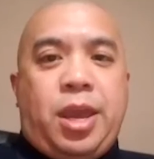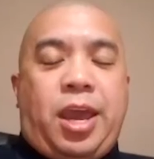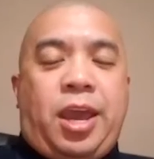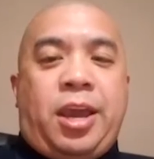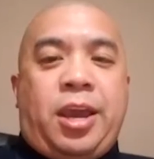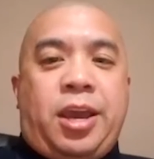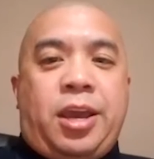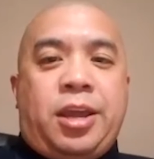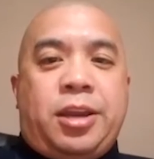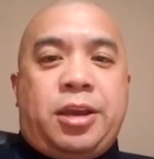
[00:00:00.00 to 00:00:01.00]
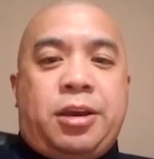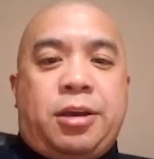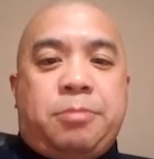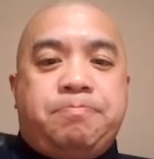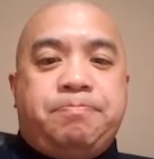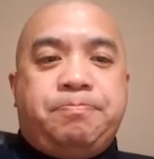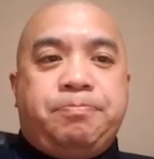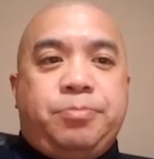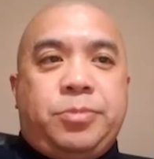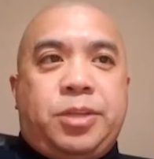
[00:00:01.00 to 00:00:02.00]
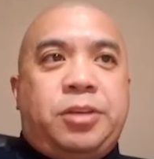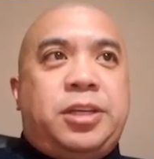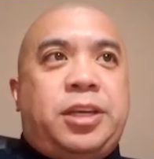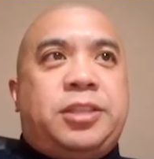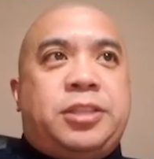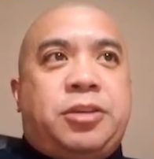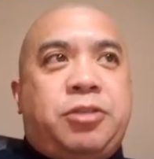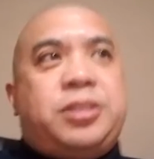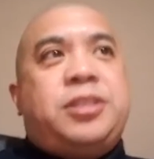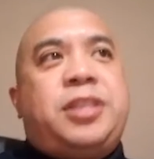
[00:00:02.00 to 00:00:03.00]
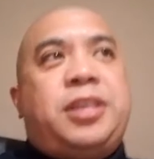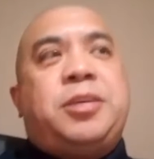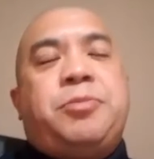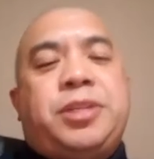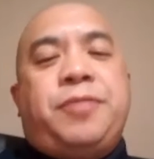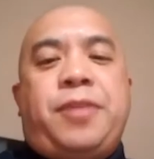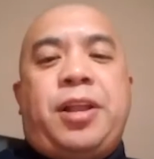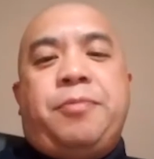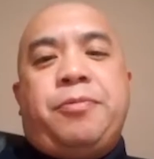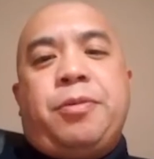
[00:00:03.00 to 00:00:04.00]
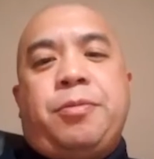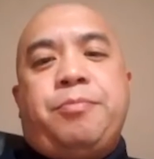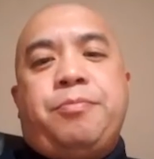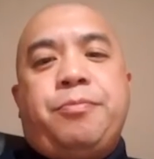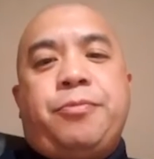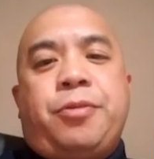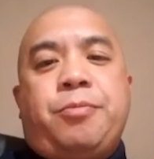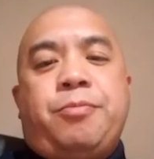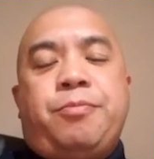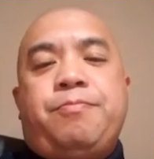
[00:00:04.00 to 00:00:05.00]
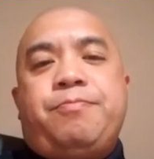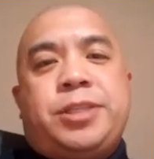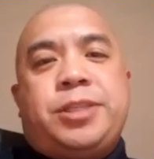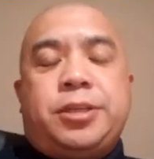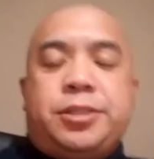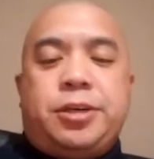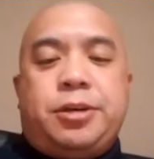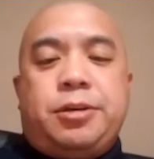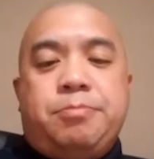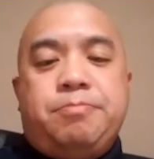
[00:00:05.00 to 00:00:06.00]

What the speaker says: And it's good to see someone develop from just a